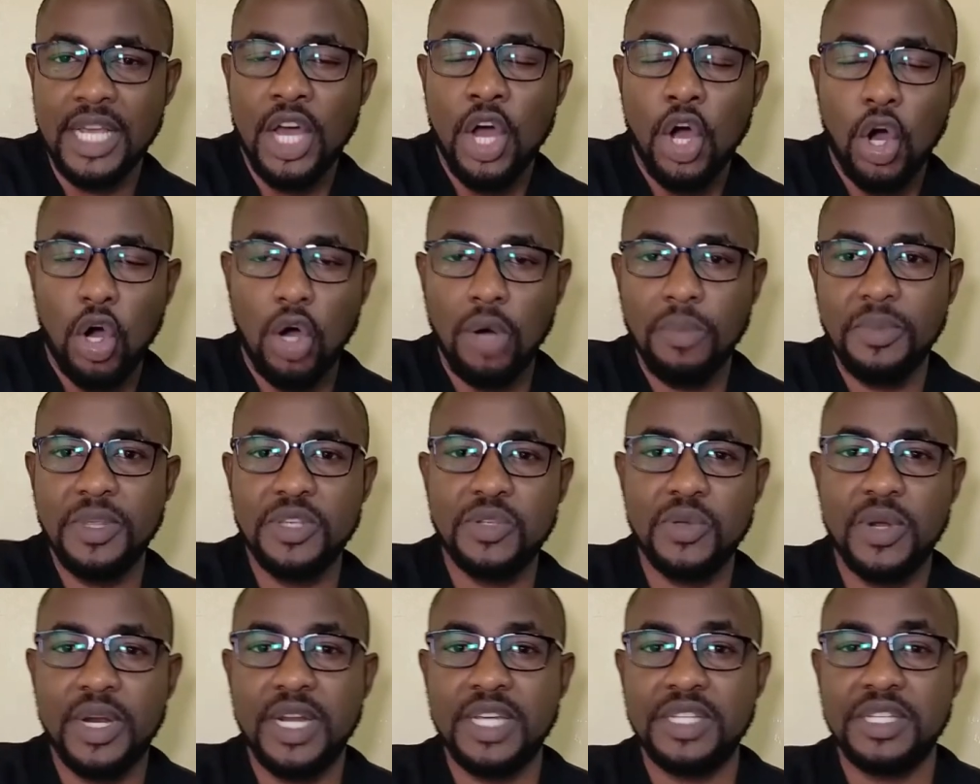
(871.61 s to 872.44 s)
Hope
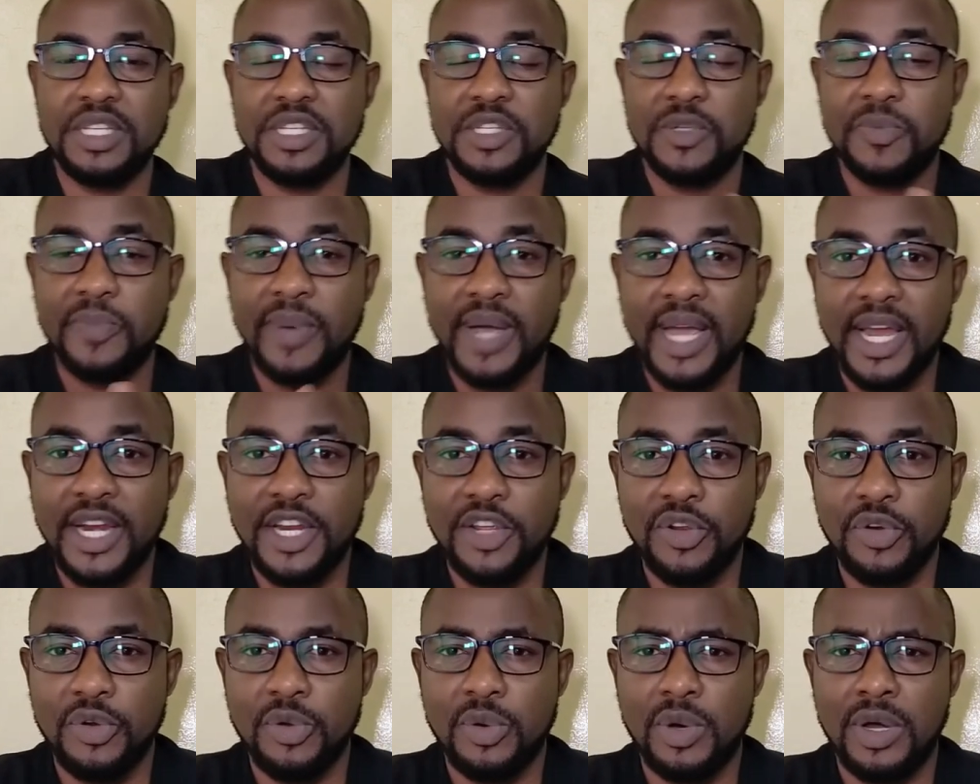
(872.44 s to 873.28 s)
this one has inspired
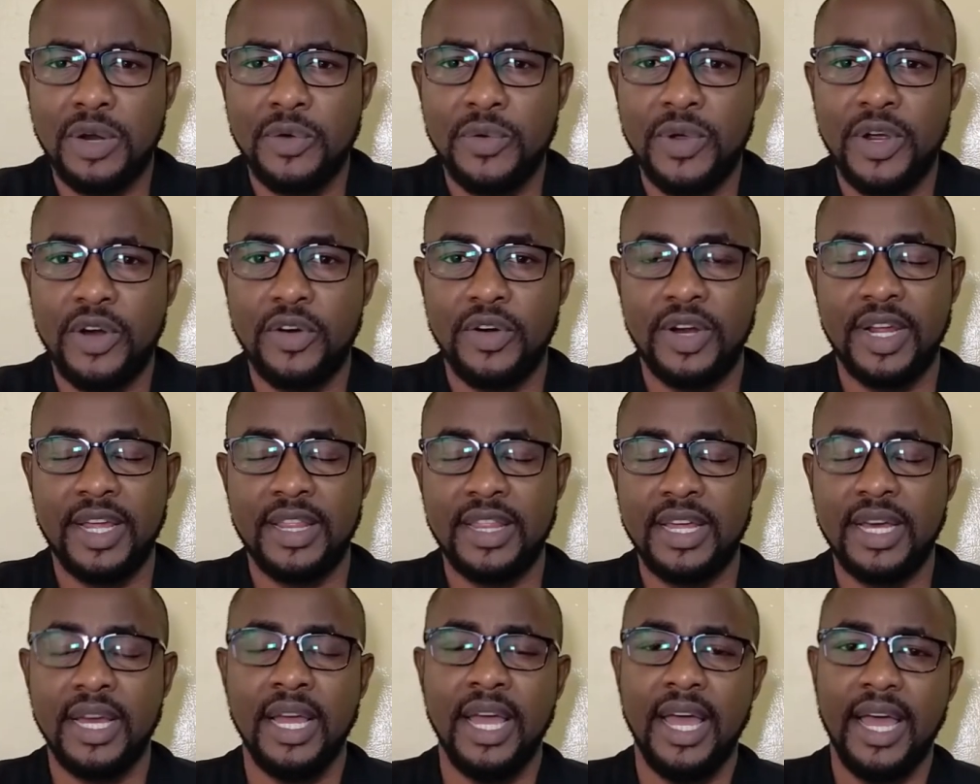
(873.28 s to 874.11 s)
you in one way or
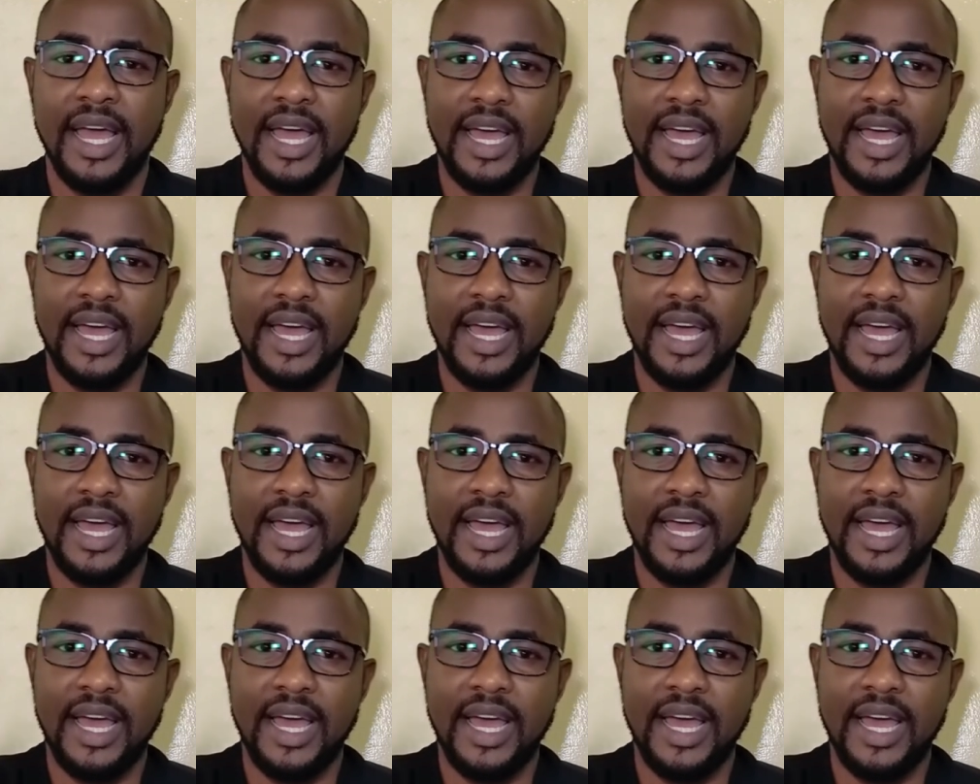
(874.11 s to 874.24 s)
another.